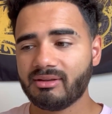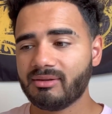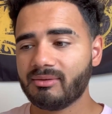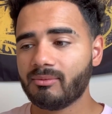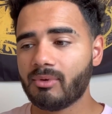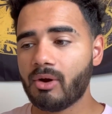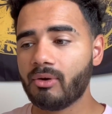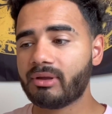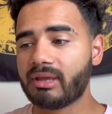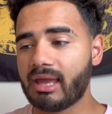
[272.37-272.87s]

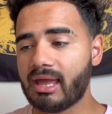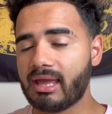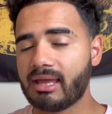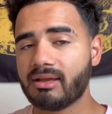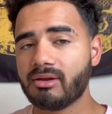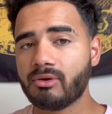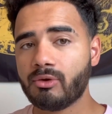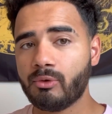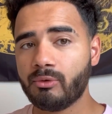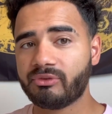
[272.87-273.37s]

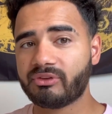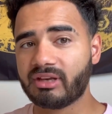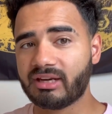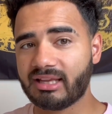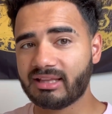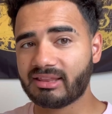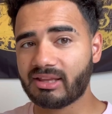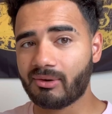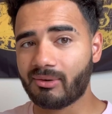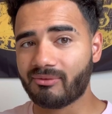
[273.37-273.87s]
okay, who's going
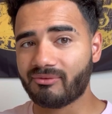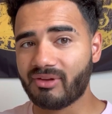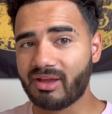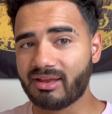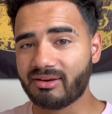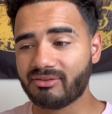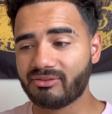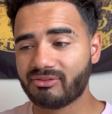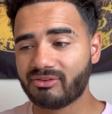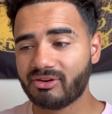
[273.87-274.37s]
to get their
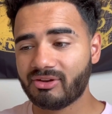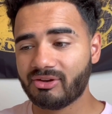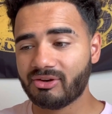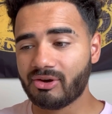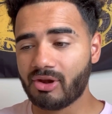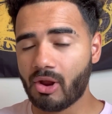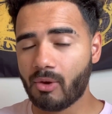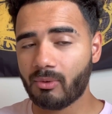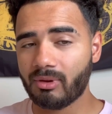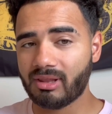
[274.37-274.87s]
revenge?
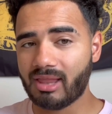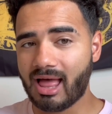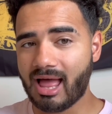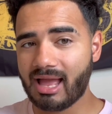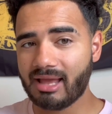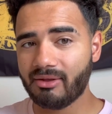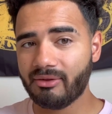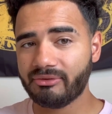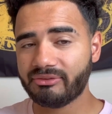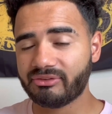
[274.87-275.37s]
Noah
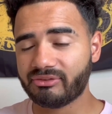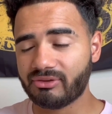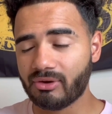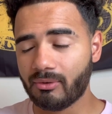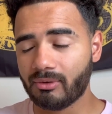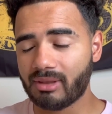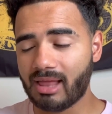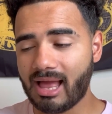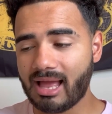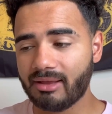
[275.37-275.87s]
Lyles? Is
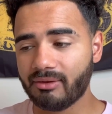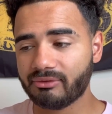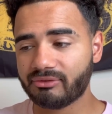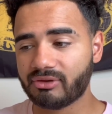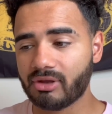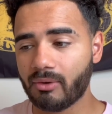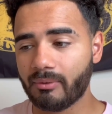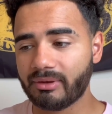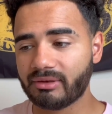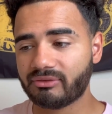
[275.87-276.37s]
Noah Lyles
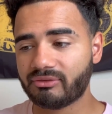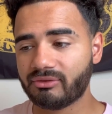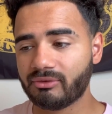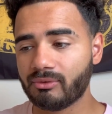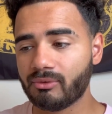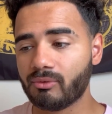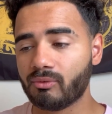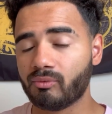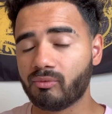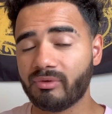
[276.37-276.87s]
going
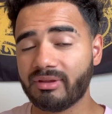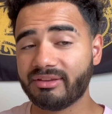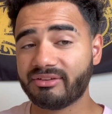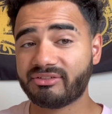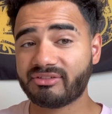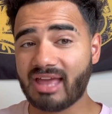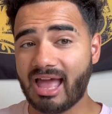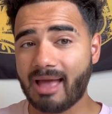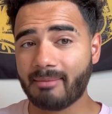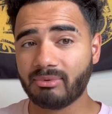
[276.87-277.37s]
to
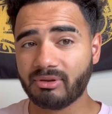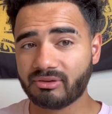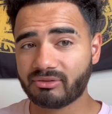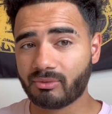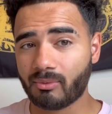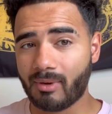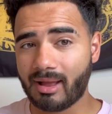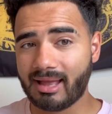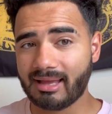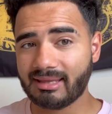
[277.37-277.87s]
reestablish
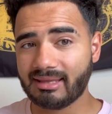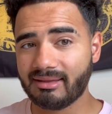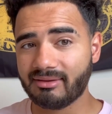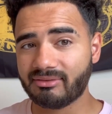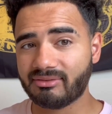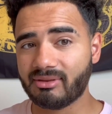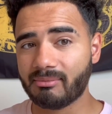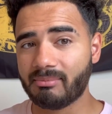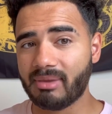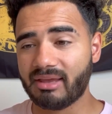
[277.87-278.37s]
why he's
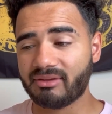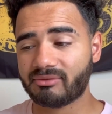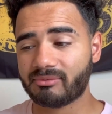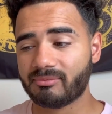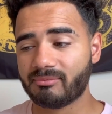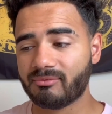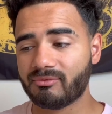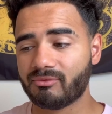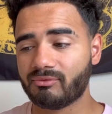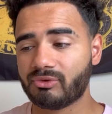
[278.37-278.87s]
the best
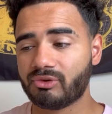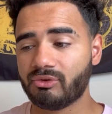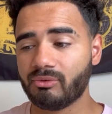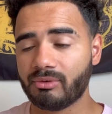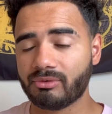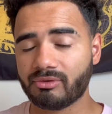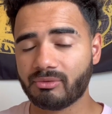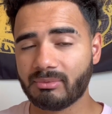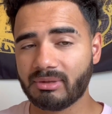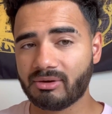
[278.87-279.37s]

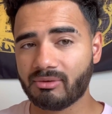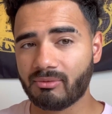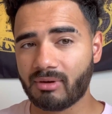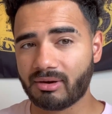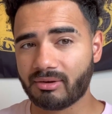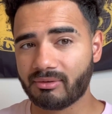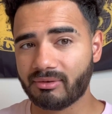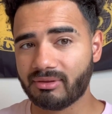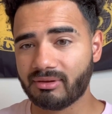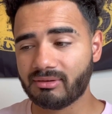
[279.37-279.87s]
200-meter
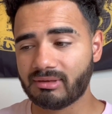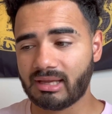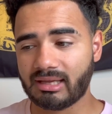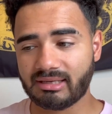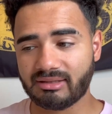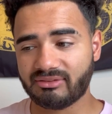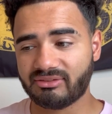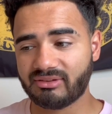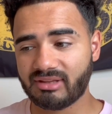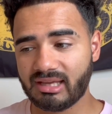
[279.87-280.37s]
runner in the
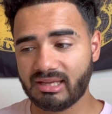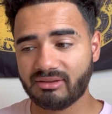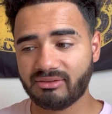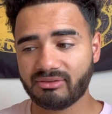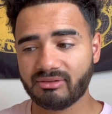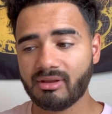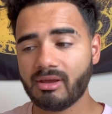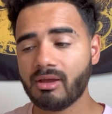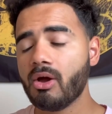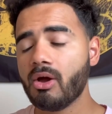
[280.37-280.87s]
United
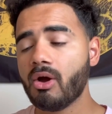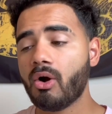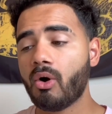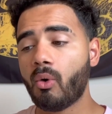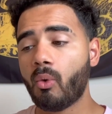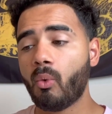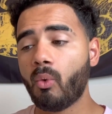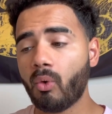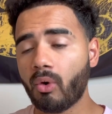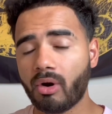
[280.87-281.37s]
States?
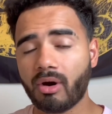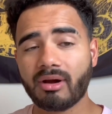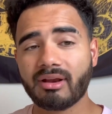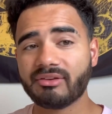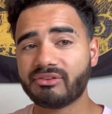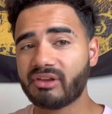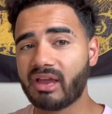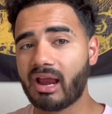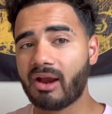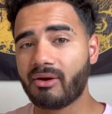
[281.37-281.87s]
Or
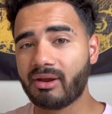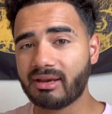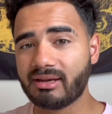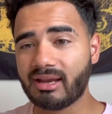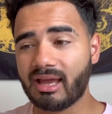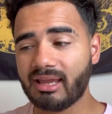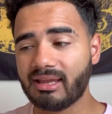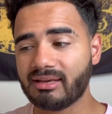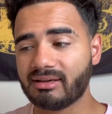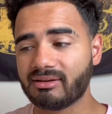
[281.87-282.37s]
is Erriyon
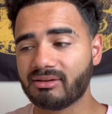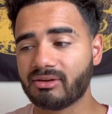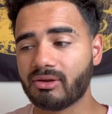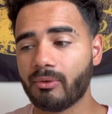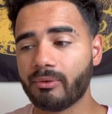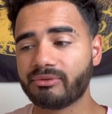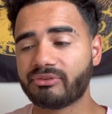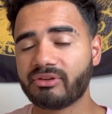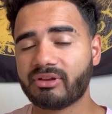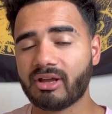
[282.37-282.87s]
Knighton
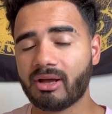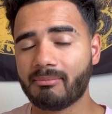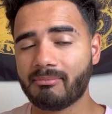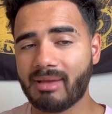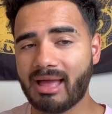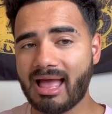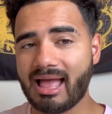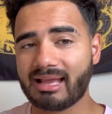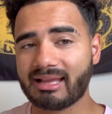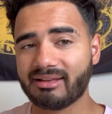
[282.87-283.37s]
going to come
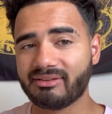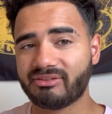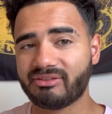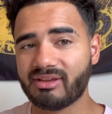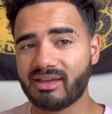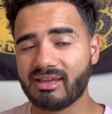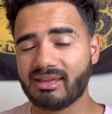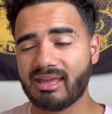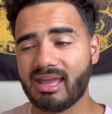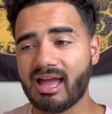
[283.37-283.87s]
back and
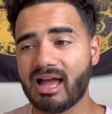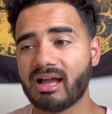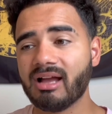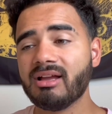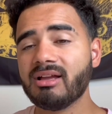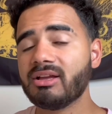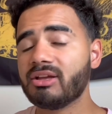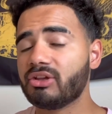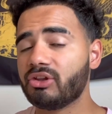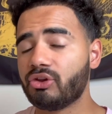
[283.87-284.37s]
say, yeah,
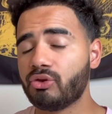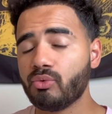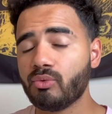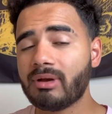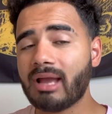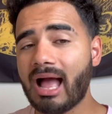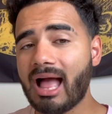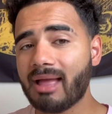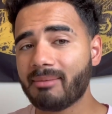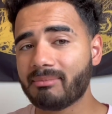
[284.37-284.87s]
you
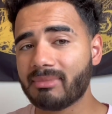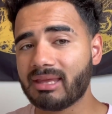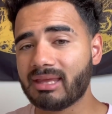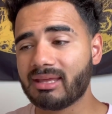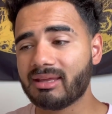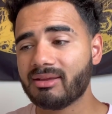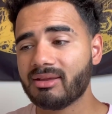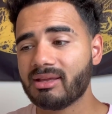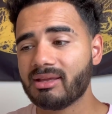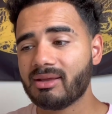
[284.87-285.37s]
got
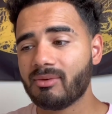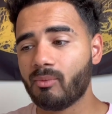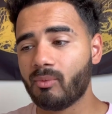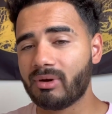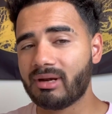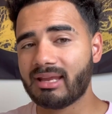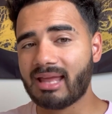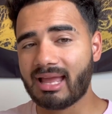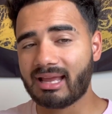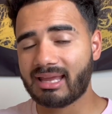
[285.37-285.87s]
me
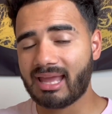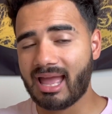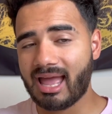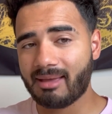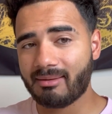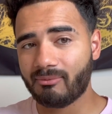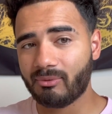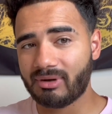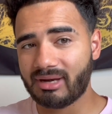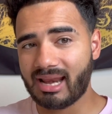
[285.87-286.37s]
when it
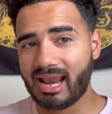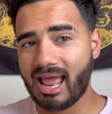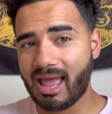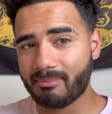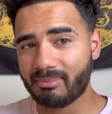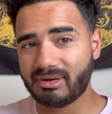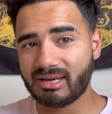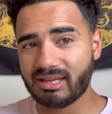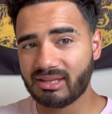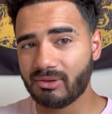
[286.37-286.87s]

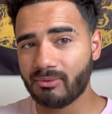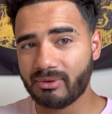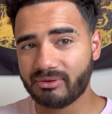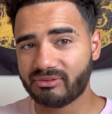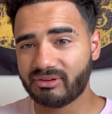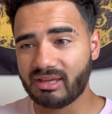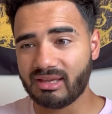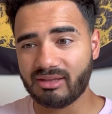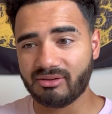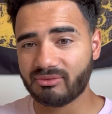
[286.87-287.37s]
happened at
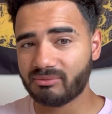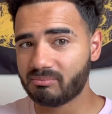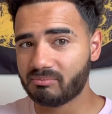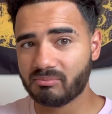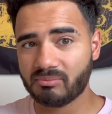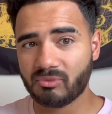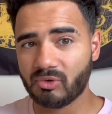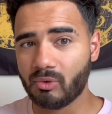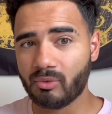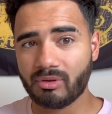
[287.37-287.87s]
USA's.
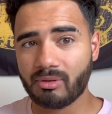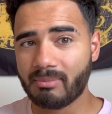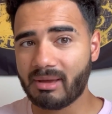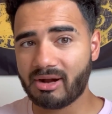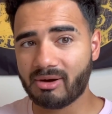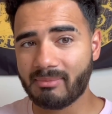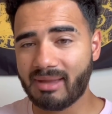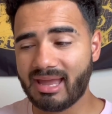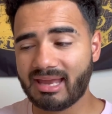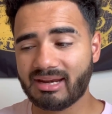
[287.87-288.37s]
You were the
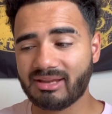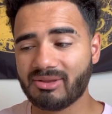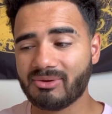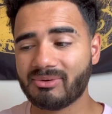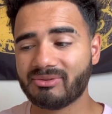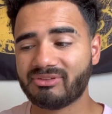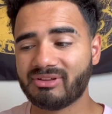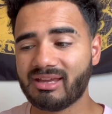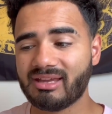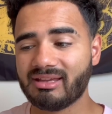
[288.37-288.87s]
better man at
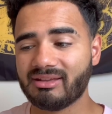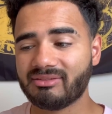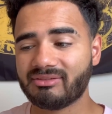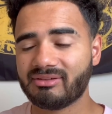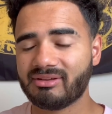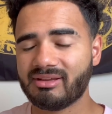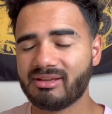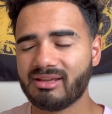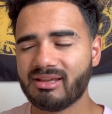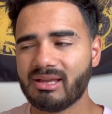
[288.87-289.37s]
USA's.
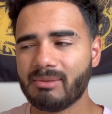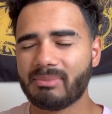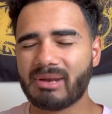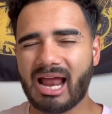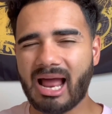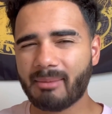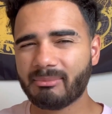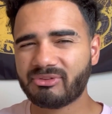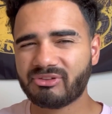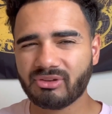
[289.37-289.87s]
but
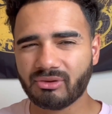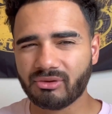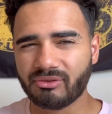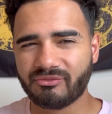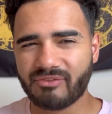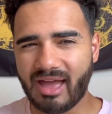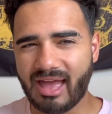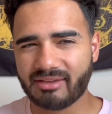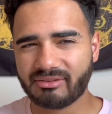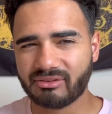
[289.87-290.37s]
I'm still the
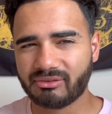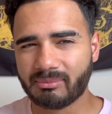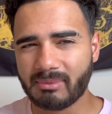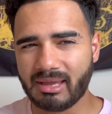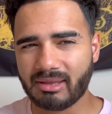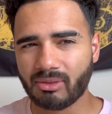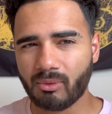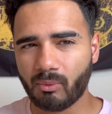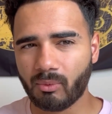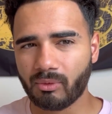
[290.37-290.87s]
fastest man
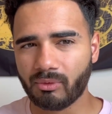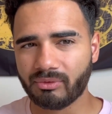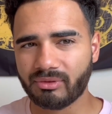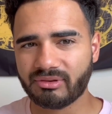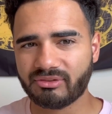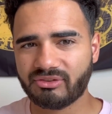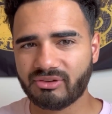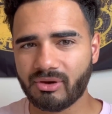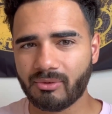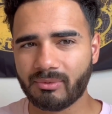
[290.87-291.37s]
in the world
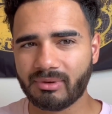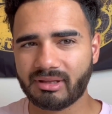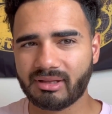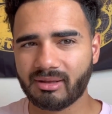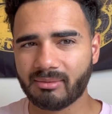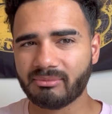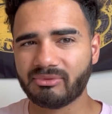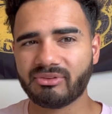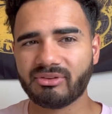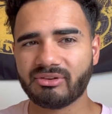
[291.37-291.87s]
this year when it
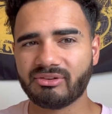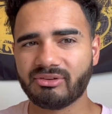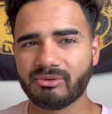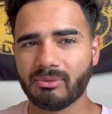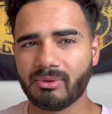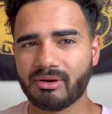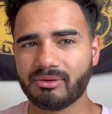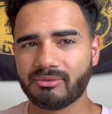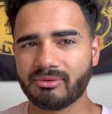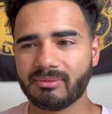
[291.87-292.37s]
comes to the
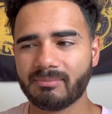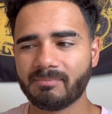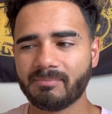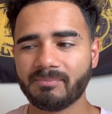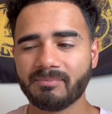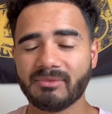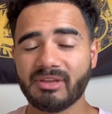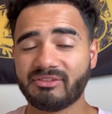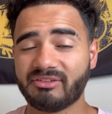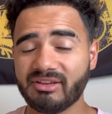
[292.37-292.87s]
200.
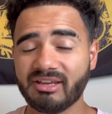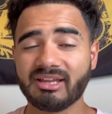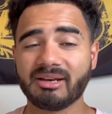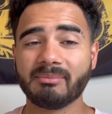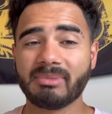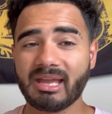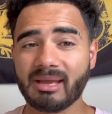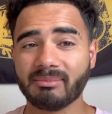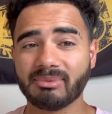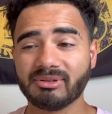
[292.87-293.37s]
Is he going to
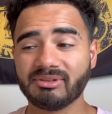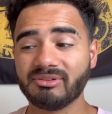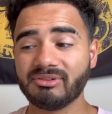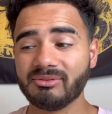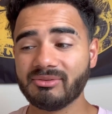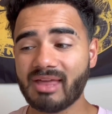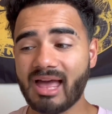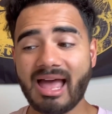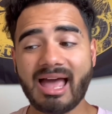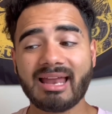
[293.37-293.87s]
be able to
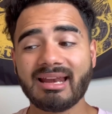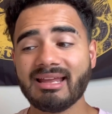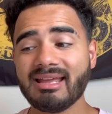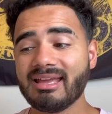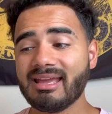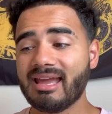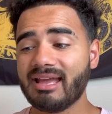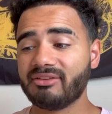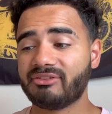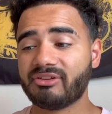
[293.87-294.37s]
do that?
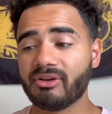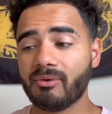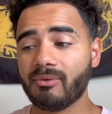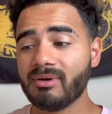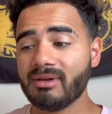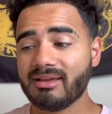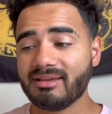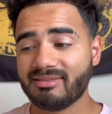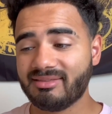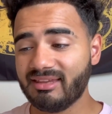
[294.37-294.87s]
And so
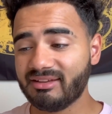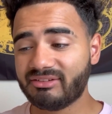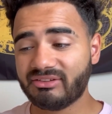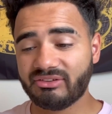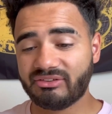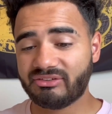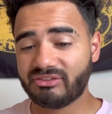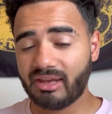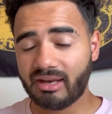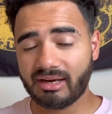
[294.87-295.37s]
this
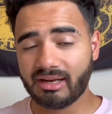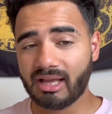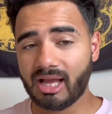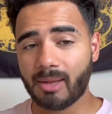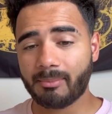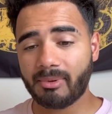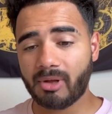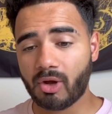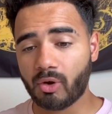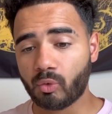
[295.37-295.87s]
is setting
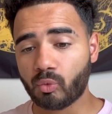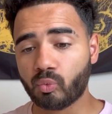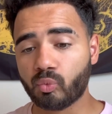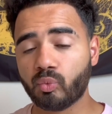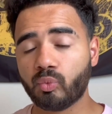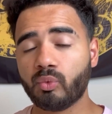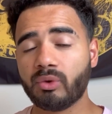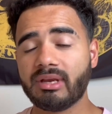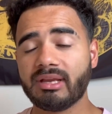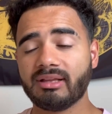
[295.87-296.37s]
up a
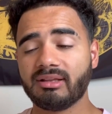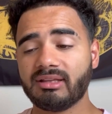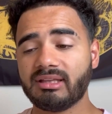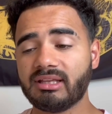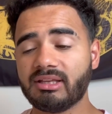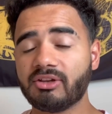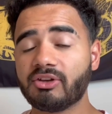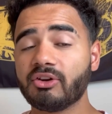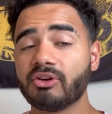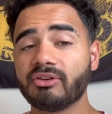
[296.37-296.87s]
really
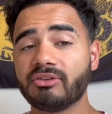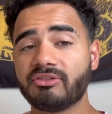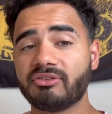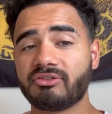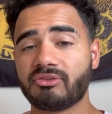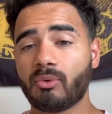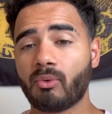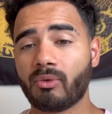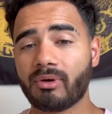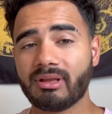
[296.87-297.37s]
good
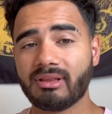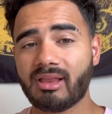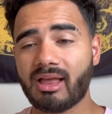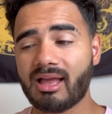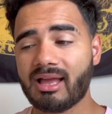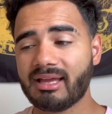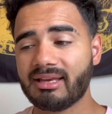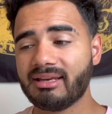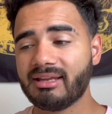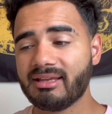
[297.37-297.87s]

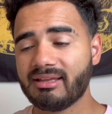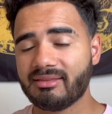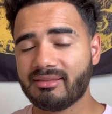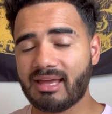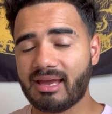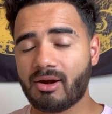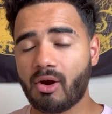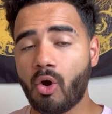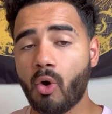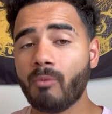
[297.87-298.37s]
storyline
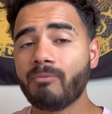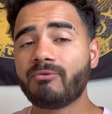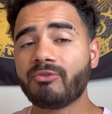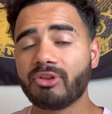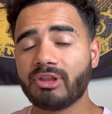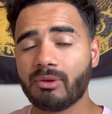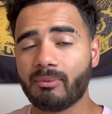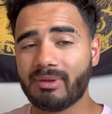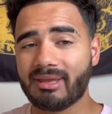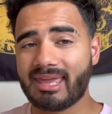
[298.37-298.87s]
that
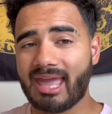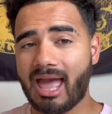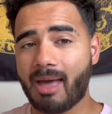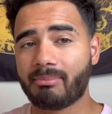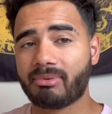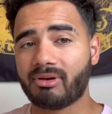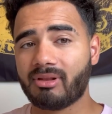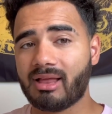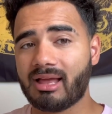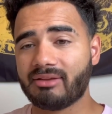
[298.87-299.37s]
hopefully we
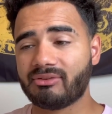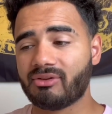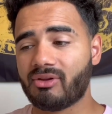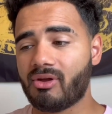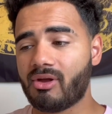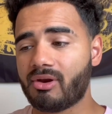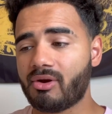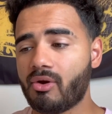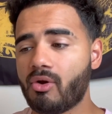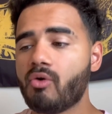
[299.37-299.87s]
capitalize
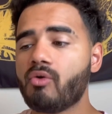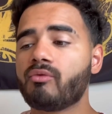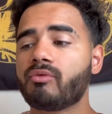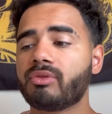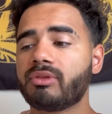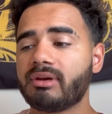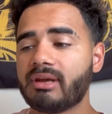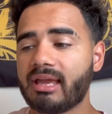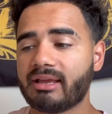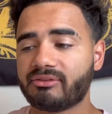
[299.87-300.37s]
on over
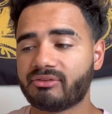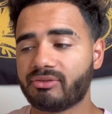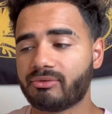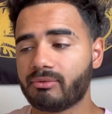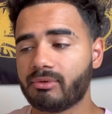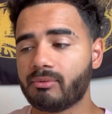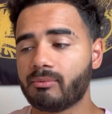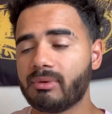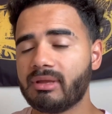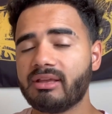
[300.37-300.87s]
the next
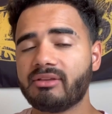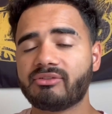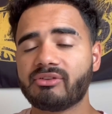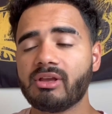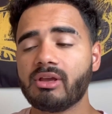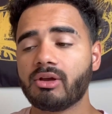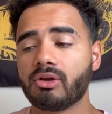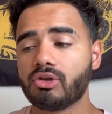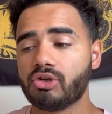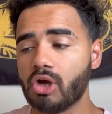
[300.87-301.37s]
3 weeks
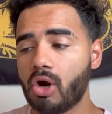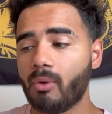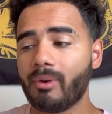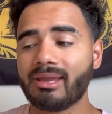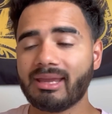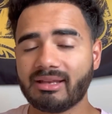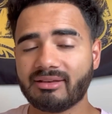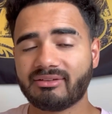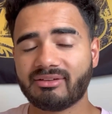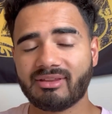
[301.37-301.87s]

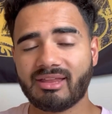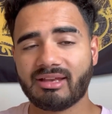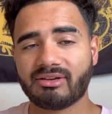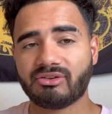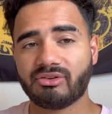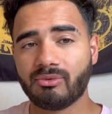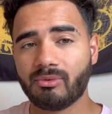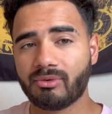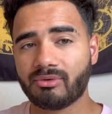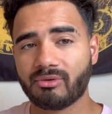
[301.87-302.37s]
going into that
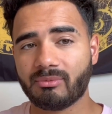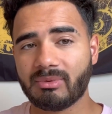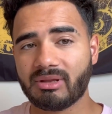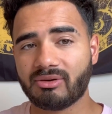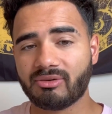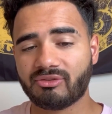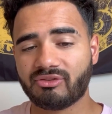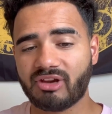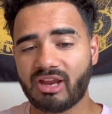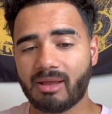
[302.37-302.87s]
200
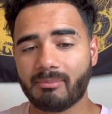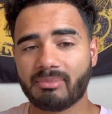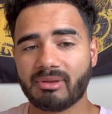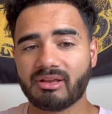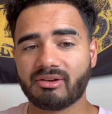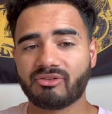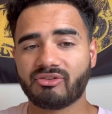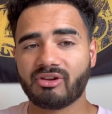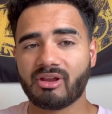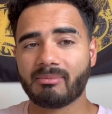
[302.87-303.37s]
meter
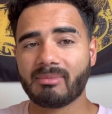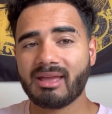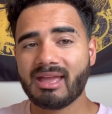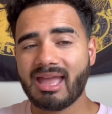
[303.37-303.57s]
championship